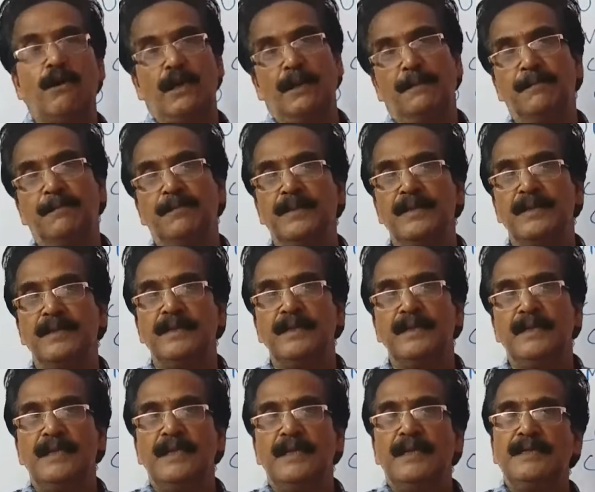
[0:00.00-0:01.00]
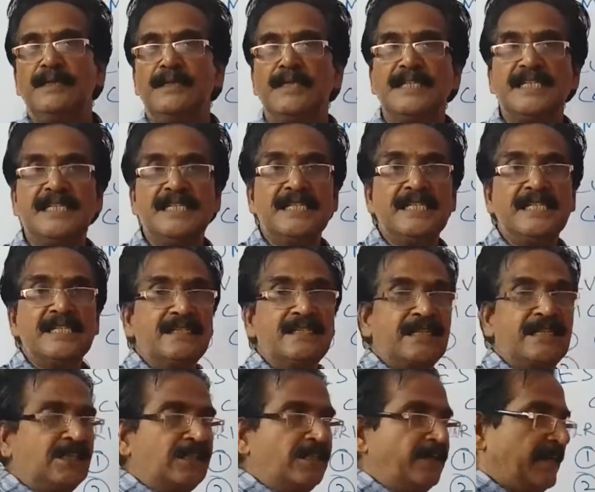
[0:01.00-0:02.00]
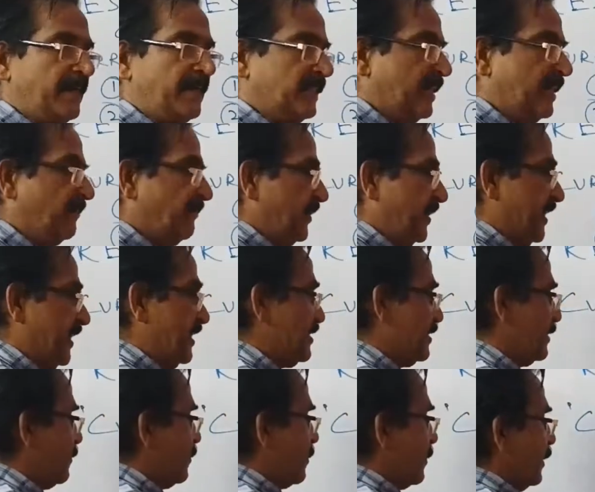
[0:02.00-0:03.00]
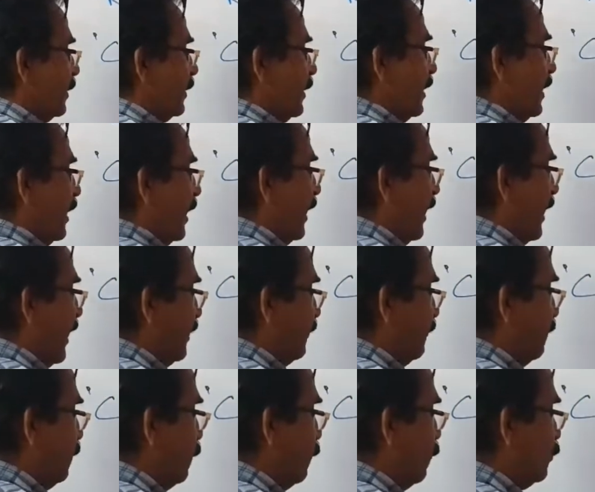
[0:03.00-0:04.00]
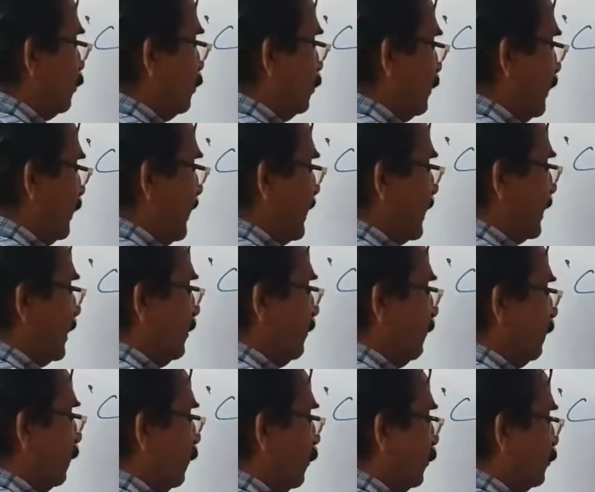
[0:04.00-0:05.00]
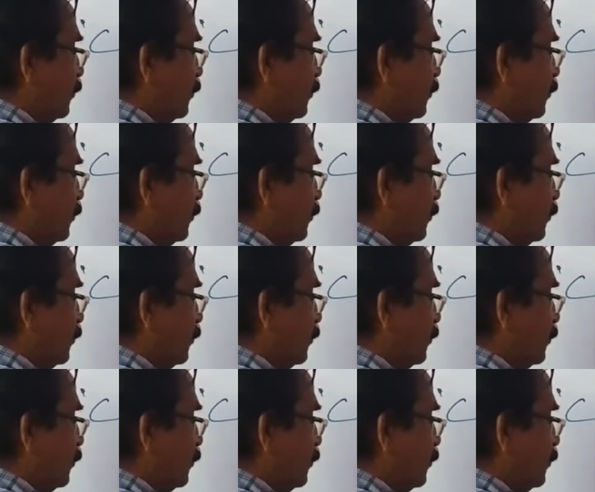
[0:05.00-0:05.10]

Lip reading: column. This is the third thing, friends. And fourth thing,